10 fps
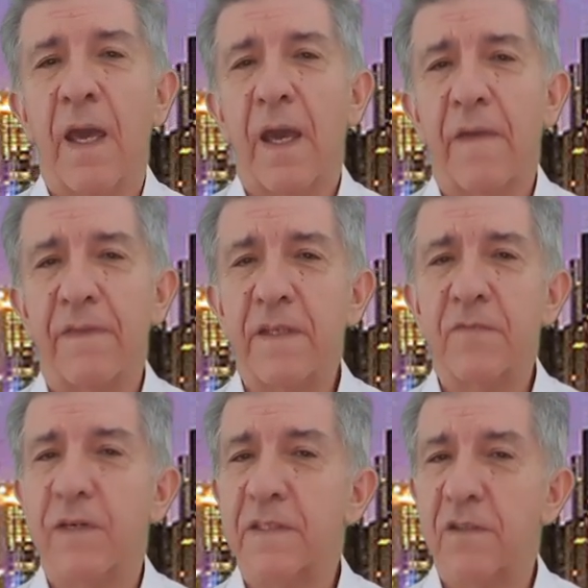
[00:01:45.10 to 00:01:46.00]
and this
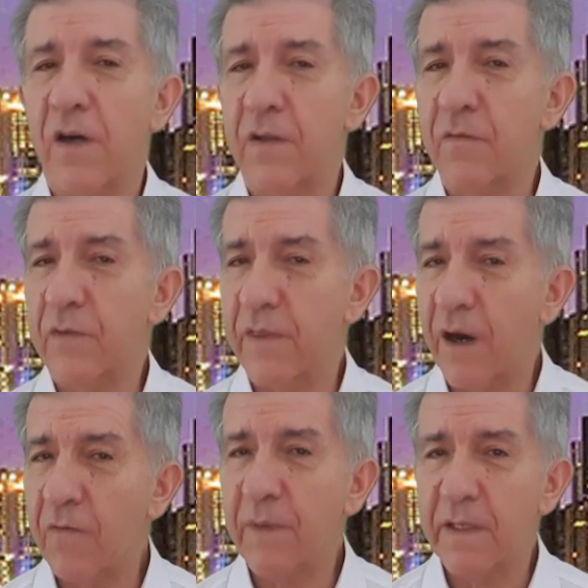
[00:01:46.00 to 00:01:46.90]
was done
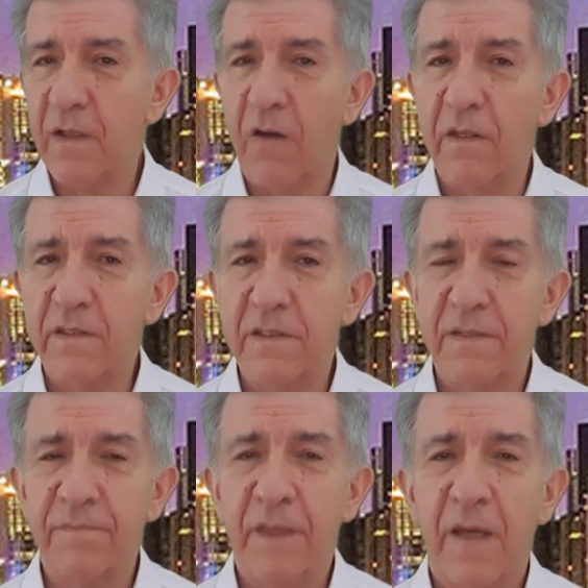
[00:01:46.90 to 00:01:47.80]
without my knowledge
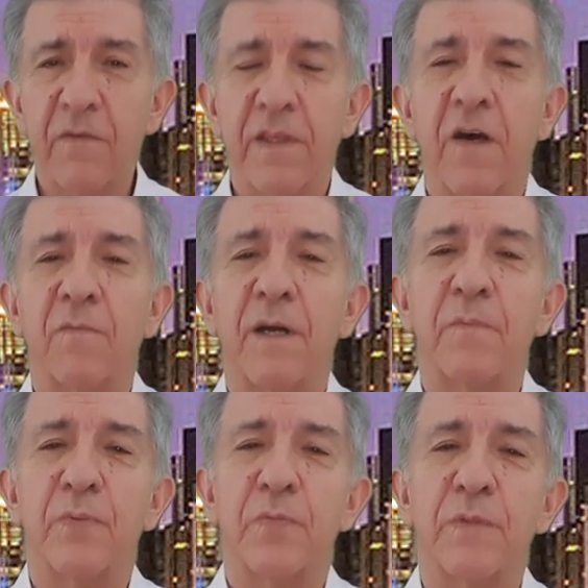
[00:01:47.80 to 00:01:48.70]
and without my
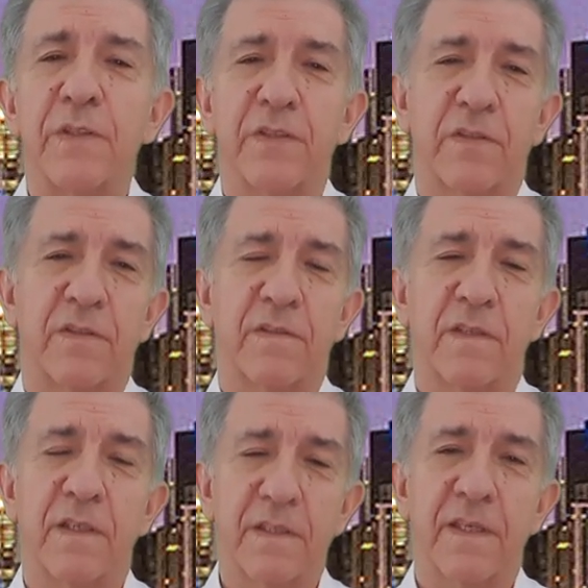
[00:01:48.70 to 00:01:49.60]
permission,"
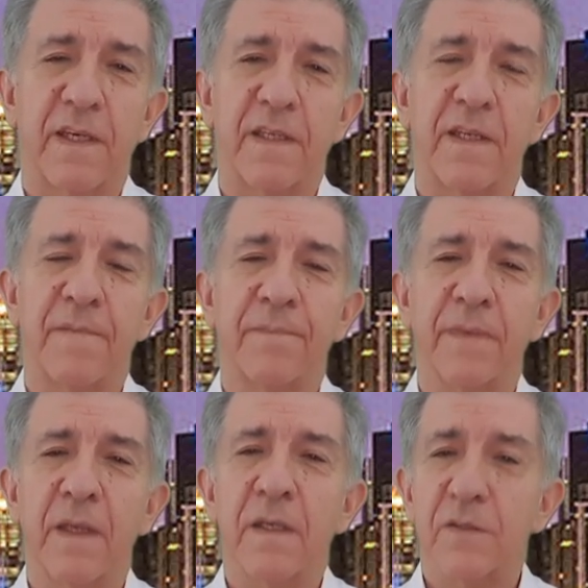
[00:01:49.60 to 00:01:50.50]
he said,
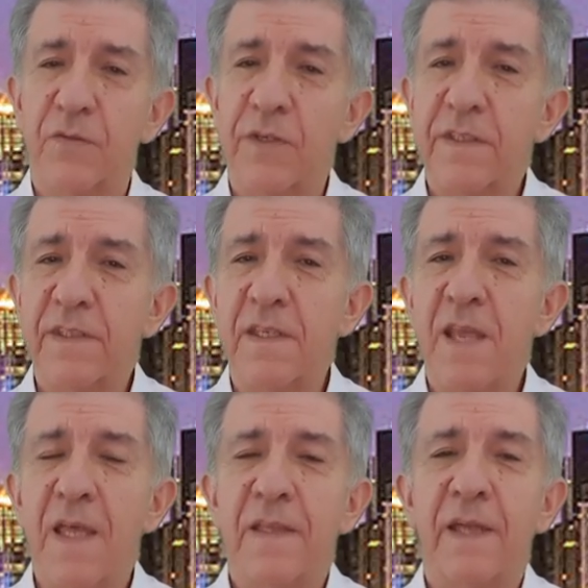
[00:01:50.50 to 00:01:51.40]
stressing
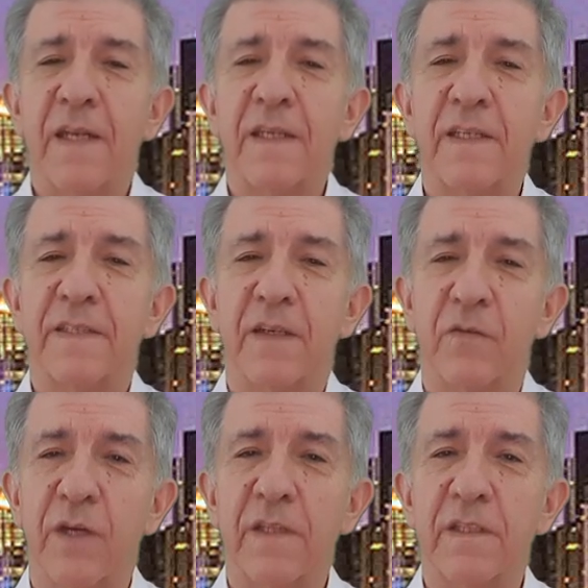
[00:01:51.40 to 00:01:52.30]
that it is a
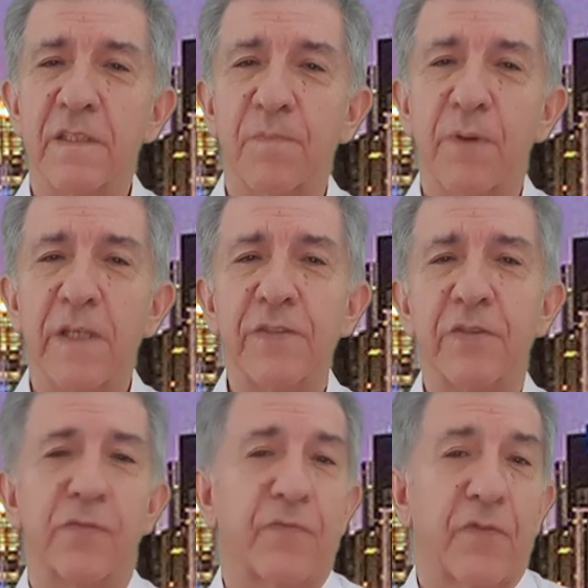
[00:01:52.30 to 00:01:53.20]
great
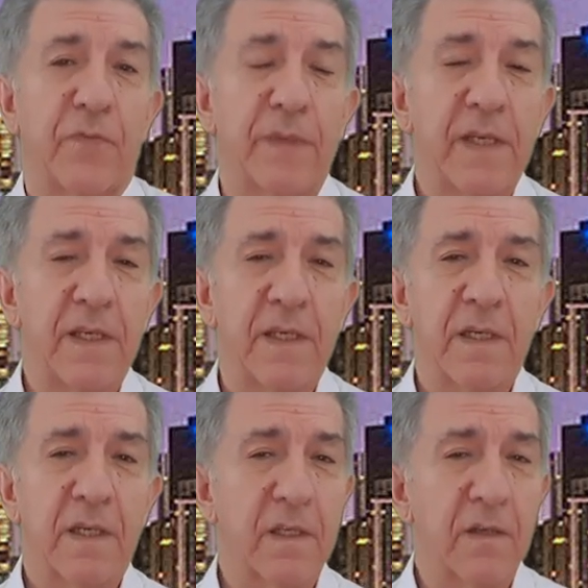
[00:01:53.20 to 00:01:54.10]
displeasure for me,
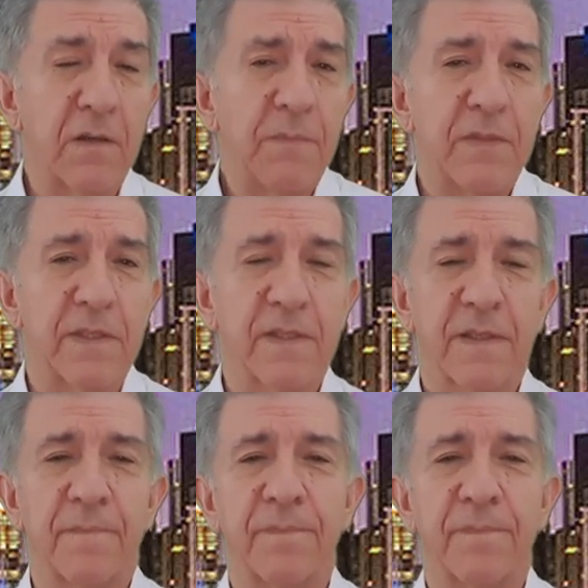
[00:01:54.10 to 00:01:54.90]
enormous.